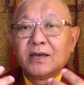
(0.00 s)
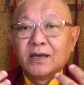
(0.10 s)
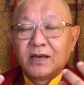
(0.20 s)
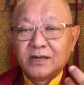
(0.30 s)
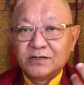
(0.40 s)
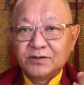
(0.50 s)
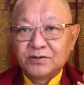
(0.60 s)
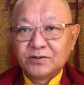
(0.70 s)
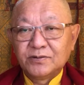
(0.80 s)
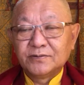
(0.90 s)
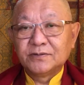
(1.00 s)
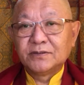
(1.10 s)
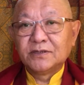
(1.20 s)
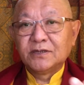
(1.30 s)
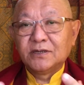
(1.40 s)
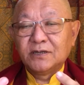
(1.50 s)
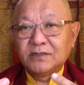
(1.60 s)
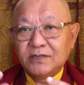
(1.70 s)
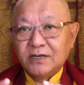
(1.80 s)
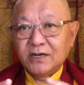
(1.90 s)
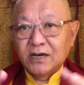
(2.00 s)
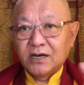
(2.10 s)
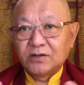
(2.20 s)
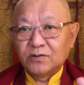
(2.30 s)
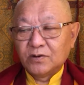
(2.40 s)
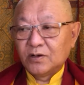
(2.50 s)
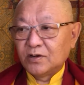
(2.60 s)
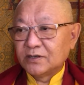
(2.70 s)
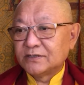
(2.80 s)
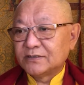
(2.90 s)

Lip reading: and they are no longer